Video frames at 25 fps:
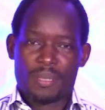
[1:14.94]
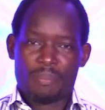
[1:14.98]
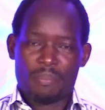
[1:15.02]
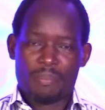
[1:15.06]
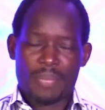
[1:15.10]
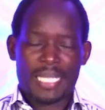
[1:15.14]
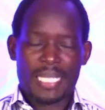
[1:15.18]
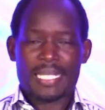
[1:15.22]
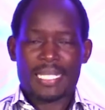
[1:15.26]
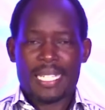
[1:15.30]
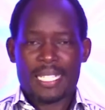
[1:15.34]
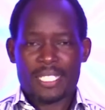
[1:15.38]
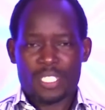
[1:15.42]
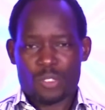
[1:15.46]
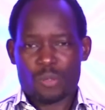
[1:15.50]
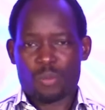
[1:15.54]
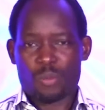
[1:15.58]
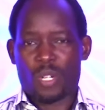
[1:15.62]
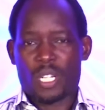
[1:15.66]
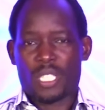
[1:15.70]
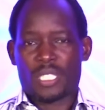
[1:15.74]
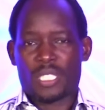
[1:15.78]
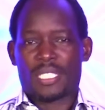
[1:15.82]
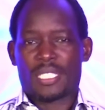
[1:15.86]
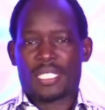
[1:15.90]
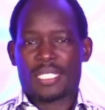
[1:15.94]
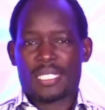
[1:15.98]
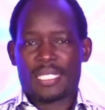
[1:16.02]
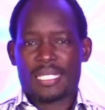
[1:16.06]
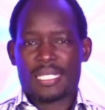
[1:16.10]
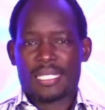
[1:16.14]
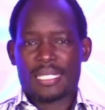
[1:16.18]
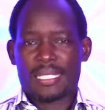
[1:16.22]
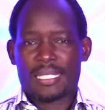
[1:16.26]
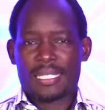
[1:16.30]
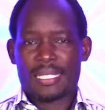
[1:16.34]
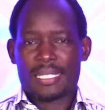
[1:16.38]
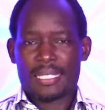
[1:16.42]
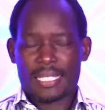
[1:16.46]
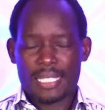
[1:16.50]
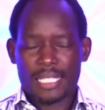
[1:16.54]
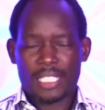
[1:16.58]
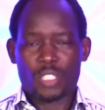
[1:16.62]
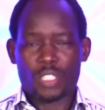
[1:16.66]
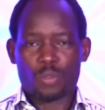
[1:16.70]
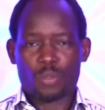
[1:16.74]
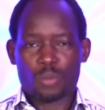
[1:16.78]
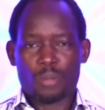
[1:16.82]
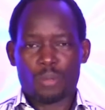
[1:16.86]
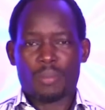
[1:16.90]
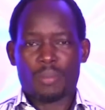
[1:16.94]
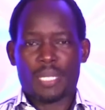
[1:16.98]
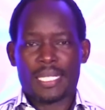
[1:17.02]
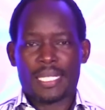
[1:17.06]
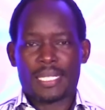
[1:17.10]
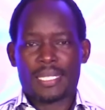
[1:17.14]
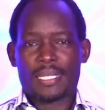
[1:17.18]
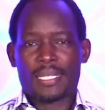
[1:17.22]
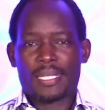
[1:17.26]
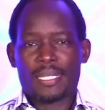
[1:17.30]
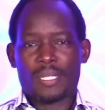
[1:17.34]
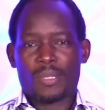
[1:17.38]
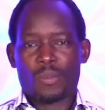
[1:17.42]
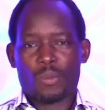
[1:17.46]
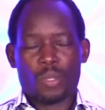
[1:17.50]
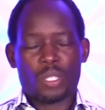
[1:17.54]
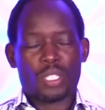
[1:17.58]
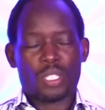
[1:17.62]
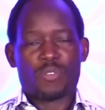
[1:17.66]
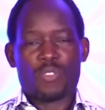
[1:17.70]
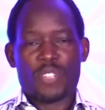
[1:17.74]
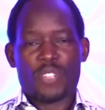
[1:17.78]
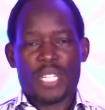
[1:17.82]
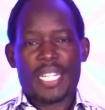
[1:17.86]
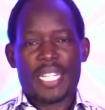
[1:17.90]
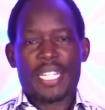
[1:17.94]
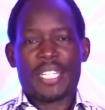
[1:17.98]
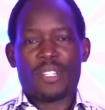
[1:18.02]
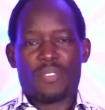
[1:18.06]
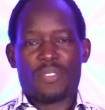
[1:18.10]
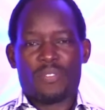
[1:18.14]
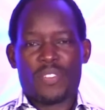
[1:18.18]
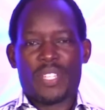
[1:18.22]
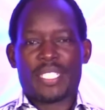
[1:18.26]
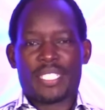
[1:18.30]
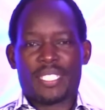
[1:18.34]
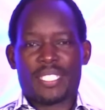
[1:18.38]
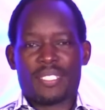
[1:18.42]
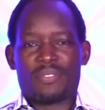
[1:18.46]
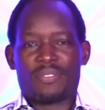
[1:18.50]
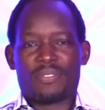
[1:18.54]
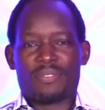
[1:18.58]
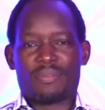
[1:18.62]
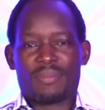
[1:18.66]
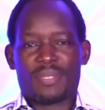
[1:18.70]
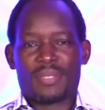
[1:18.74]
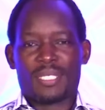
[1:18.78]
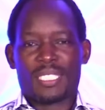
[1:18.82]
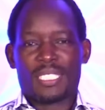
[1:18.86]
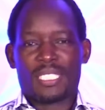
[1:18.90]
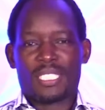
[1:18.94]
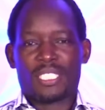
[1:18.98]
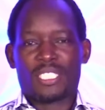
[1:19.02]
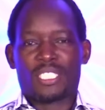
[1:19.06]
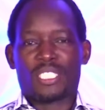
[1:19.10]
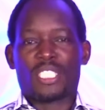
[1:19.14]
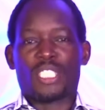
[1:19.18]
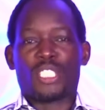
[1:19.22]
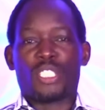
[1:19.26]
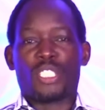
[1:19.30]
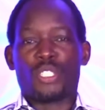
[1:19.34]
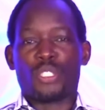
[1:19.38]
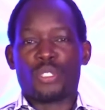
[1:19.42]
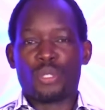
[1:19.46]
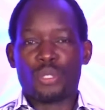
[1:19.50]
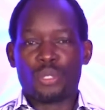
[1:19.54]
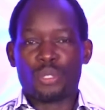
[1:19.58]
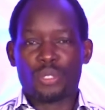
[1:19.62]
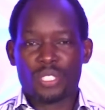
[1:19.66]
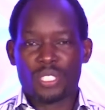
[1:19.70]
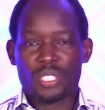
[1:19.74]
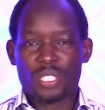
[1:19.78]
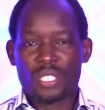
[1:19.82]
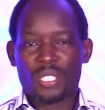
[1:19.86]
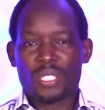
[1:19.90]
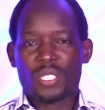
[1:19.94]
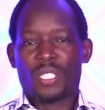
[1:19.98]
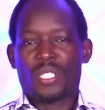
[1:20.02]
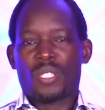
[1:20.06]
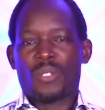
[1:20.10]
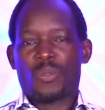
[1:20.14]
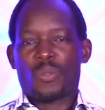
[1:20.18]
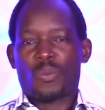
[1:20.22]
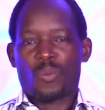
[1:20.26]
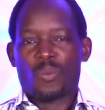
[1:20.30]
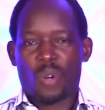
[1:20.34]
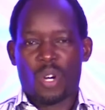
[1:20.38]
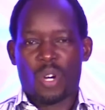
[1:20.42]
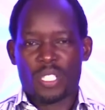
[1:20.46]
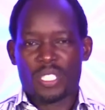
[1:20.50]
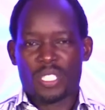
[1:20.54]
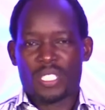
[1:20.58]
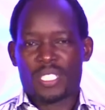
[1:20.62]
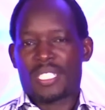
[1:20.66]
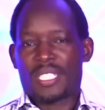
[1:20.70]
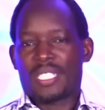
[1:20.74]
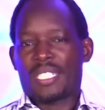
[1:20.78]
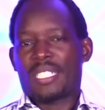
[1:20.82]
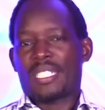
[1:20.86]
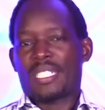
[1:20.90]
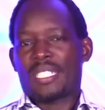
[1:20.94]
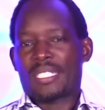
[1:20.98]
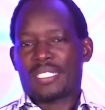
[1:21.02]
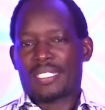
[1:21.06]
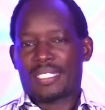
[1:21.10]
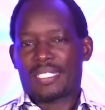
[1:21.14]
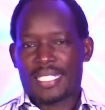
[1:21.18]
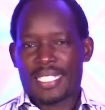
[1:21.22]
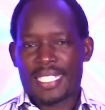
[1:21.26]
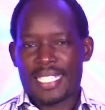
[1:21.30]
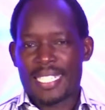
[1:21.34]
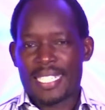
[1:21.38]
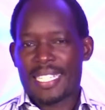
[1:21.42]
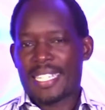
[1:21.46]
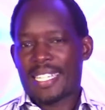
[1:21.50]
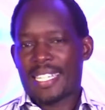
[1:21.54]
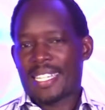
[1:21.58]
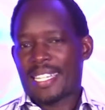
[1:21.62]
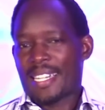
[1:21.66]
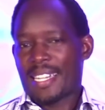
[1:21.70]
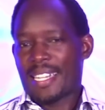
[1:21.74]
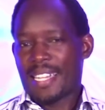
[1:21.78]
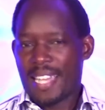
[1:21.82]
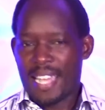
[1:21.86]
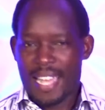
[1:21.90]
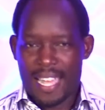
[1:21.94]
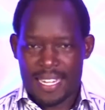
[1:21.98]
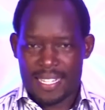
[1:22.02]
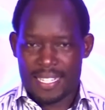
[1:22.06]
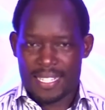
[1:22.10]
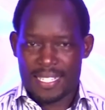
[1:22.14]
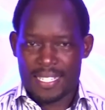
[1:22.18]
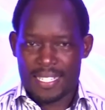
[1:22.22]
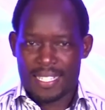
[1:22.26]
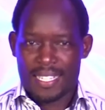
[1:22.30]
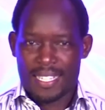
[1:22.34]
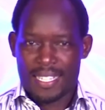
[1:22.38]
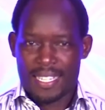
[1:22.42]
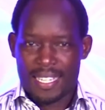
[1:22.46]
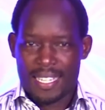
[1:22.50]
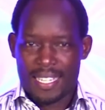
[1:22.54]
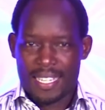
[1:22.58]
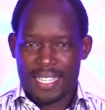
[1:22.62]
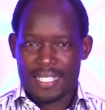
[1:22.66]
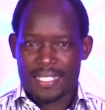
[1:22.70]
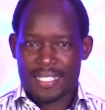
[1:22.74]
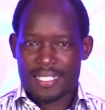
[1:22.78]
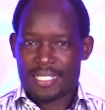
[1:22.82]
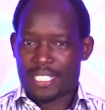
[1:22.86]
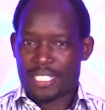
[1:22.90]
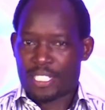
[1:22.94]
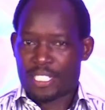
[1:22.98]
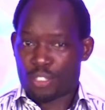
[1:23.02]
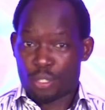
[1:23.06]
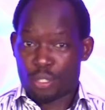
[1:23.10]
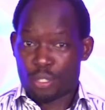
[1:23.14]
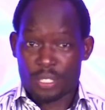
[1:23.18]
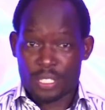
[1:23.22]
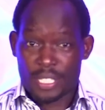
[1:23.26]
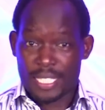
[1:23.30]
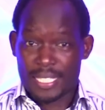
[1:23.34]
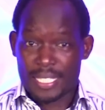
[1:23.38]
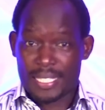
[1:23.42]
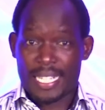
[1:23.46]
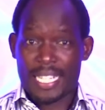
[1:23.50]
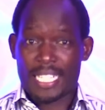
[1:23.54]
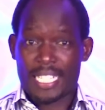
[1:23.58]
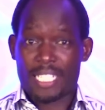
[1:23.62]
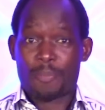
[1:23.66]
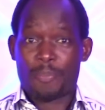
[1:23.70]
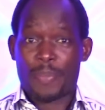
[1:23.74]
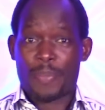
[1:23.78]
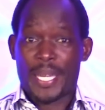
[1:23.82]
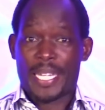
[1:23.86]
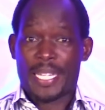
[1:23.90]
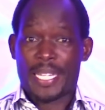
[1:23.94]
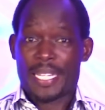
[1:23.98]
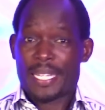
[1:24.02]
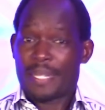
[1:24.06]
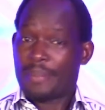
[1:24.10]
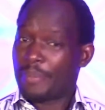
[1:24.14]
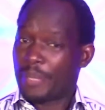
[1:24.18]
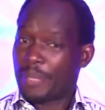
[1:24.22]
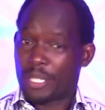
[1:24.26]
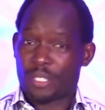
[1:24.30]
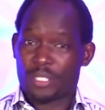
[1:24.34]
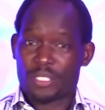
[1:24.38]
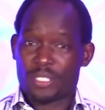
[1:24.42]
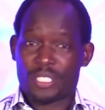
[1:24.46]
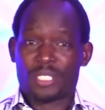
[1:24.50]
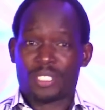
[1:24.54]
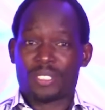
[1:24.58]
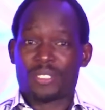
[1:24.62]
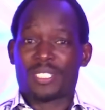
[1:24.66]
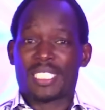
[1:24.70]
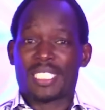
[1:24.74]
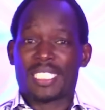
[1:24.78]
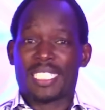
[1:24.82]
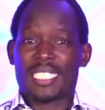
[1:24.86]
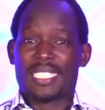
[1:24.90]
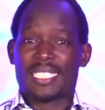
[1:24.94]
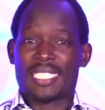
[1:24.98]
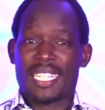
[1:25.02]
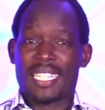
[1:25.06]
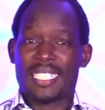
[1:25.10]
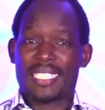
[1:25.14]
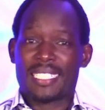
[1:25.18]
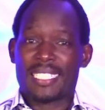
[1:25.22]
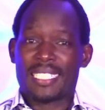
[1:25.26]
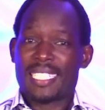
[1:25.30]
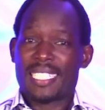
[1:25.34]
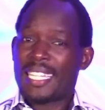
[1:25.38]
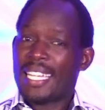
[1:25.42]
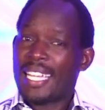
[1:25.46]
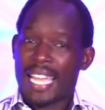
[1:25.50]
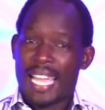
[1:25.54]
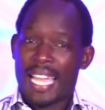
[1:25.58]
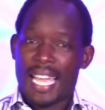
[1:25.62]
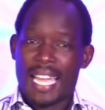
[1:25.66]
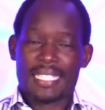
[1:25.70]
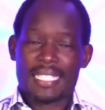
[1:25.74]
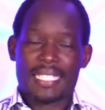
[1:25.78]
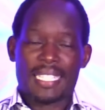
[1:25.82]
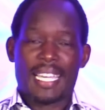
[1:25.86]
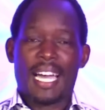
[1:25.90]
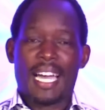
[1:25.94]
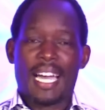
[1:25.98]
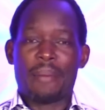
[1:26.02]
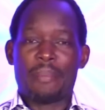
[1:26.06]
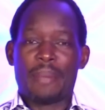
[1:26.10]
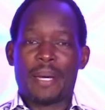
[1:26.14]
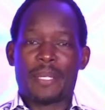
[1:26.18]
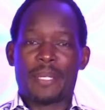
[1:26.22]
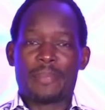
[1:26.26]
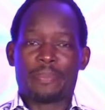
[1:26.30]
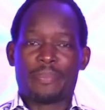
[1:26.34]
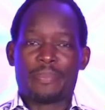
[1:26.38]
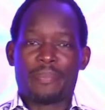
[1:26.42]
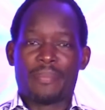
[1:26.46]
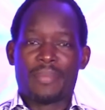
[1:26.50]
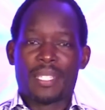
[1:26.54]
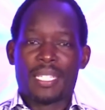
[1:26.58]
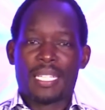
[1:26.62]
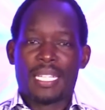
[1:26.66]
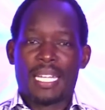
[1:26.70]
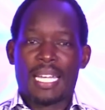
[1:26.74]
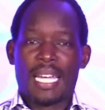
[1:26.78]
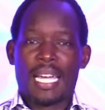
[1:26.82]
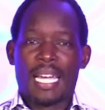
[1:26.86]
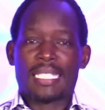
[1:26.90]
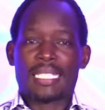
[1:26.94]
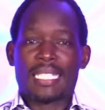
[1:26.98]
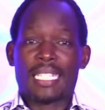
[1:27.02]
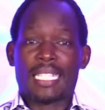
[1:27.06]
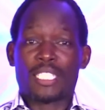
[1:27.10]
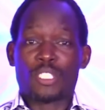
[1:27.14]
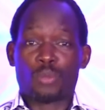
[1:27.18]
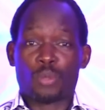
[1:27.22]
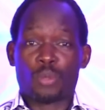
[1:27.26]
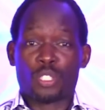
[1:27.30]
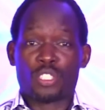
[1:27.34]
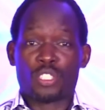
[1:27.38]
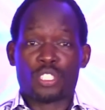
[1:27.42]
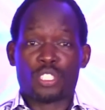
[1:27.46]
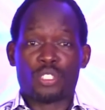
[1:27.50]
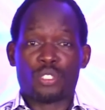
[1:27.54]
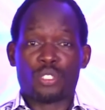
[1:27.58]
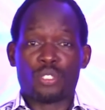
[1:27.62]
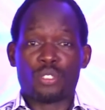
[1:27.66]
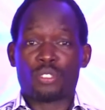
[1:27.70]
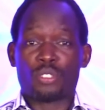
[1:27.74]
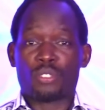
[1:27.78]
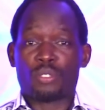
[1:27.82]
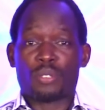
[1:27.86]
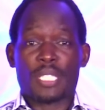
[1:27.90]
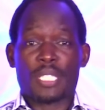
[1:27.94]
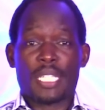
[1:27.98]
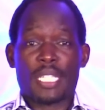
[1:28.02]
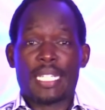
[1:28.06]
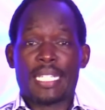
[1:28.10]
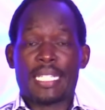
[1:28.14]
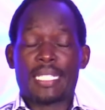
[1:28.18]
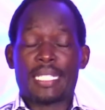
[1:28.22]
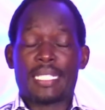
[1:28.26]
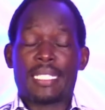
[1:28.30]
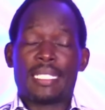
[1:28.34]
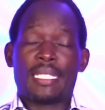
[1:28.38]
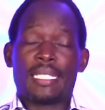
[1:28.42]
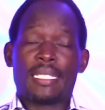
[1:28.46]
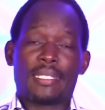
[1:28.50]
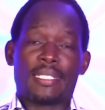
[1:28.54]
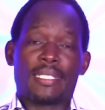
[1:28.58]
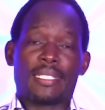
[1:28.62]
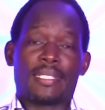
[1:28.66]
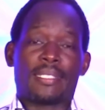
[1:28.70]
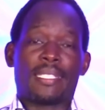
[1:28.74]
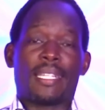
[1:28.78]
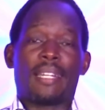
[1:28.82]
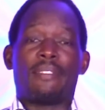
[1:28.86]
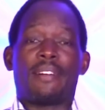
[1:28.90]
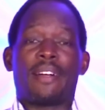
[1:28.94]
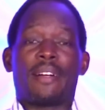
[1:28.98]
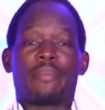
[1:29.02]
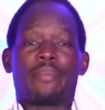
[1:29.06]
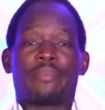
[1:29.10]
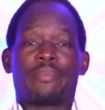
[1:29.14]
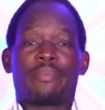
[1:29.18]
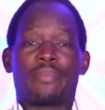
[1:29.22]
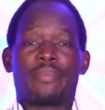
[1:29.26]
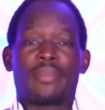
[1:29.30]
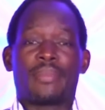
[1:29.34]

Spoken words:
But guess what? This woman was very innovative. She used what she had. She took the tent peg, because it was in the tent, and the hammer. And that is what she used to kill Sisera.